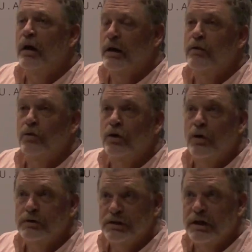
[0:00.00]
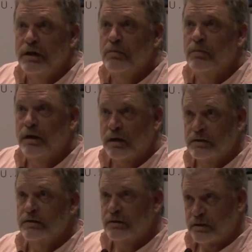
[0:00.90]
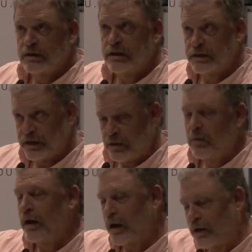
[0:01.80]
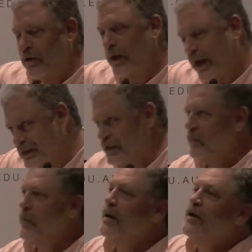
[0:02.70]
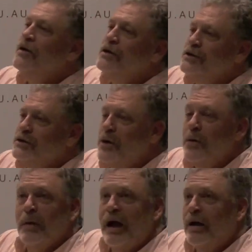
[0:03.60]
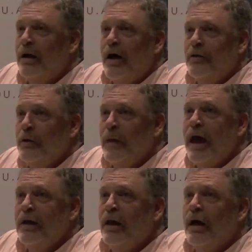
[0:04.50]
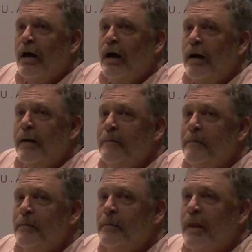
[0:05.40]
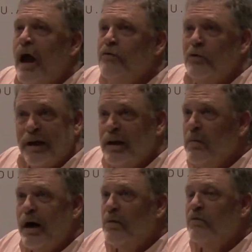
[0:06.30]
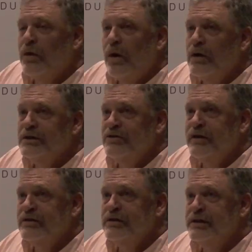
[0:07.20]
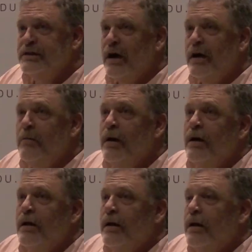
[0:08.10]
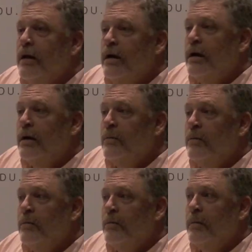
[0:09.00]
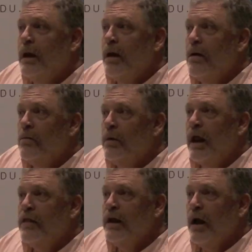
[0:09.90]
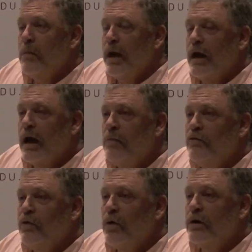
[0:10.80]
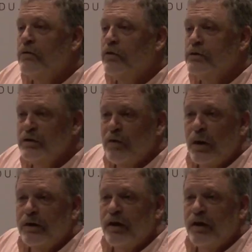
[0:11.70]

another Doakes scene because, as I said, my editor likes him. So uh, other than that, um, I forget about him for long stretches of time. Um, But I think I'm making up for it, first of all, in